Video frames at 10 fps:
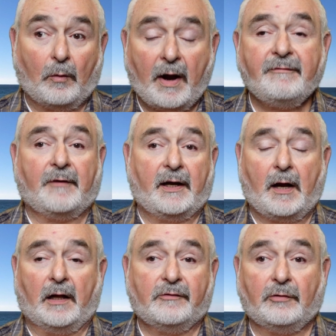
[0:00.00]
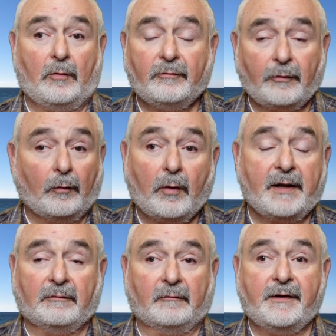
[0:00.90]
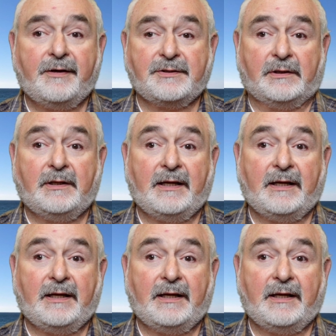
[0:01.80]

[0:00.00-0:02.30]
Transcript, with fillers: Wi Fi console, for whatever reason,